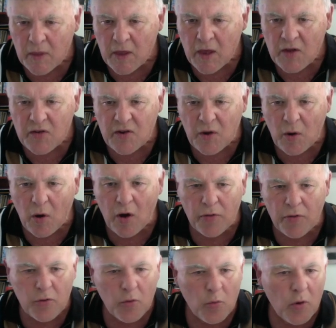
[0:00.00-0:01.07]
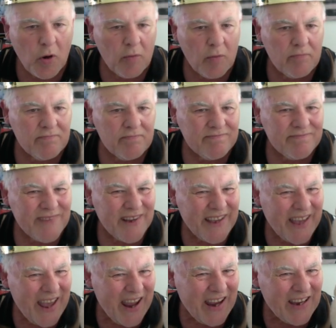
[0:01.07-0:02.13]
So I thought, well,
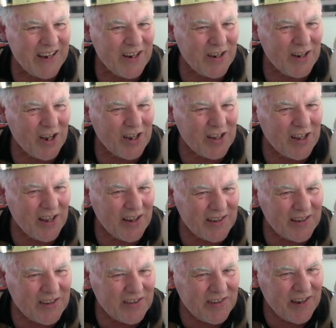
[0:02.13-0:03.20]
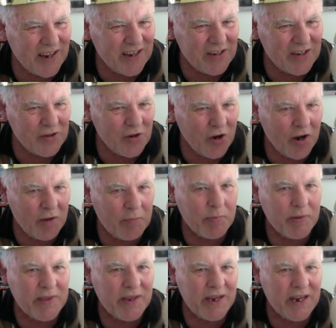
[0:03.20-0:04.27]
again, I'd like to take the knight,
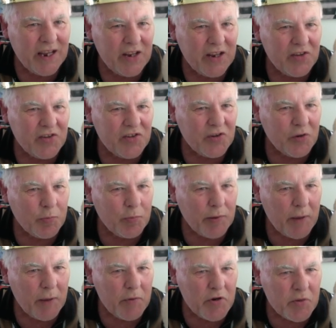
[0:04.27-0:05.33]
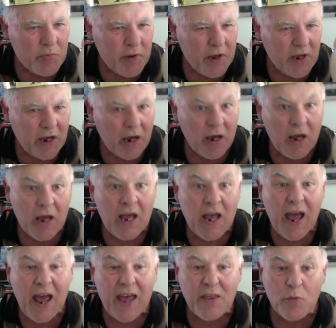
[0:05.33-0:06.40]
but then he could still play bishop here.
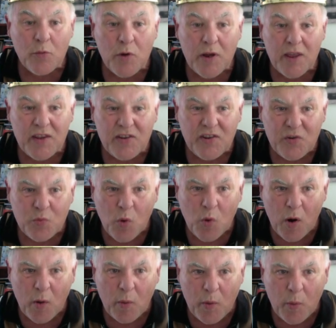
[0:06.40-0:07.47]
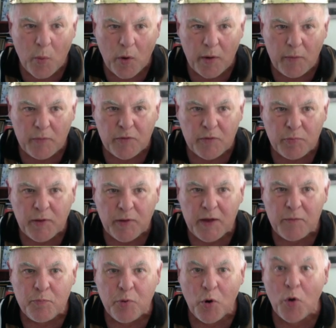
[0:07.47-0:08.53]
And this is why we want him to play
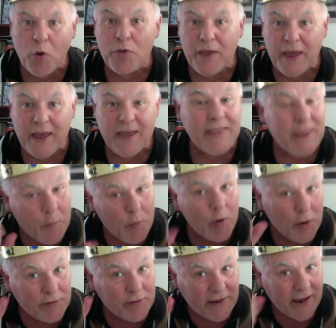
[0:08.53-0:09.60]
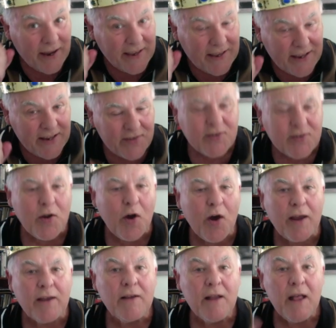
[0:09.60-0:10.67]
pawn there. Then we'll take his
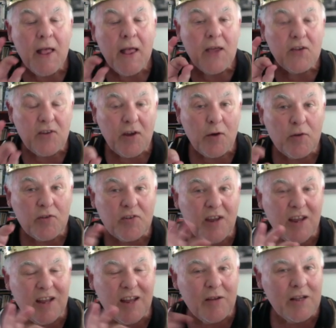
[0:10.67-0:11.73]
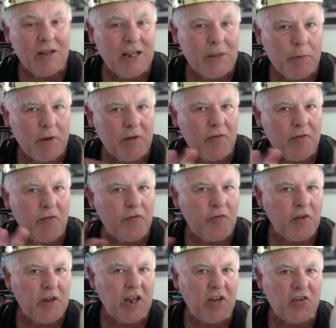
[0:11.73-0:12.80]
knight. So it's a little bit of a
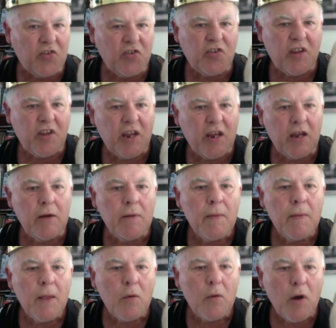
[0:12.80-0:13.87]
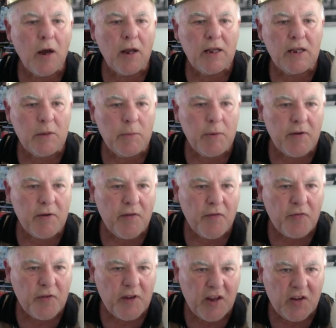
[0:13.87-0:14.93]
finesse there, right? A little bit of a
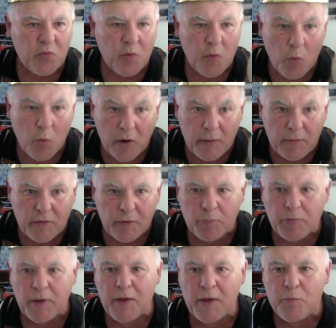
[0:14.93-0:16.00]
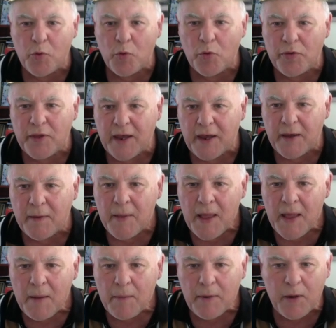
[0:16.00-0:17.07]
finesse. We want him to play pawn there,
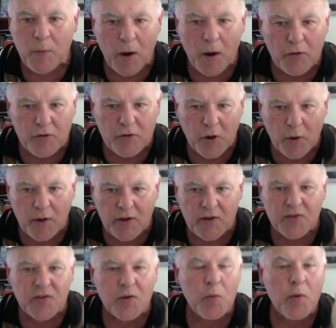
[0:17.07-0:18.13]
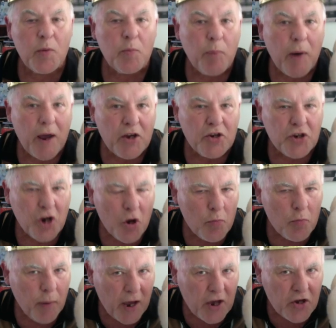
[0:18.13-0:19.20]
but he won't do it. So we show
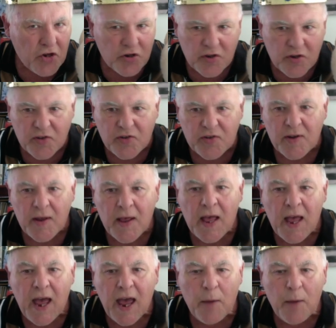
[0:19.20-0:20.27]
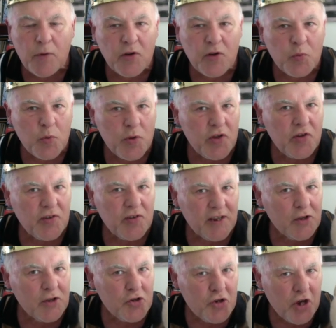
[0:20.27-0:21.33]
patience. And because with this
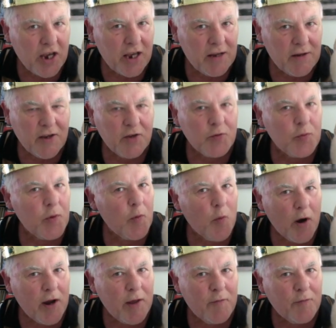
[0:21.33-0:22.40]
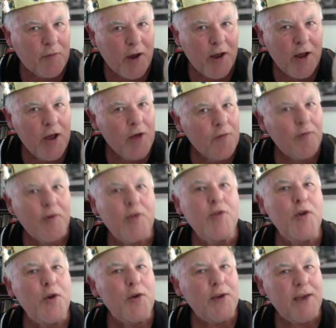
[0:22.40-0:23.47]
little chicken, because we want him for
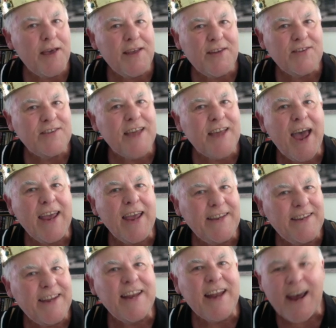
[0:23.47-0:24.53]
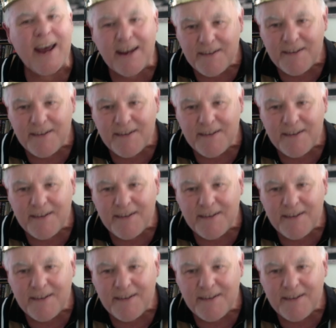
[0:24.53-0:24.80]
New Year's Day dinner,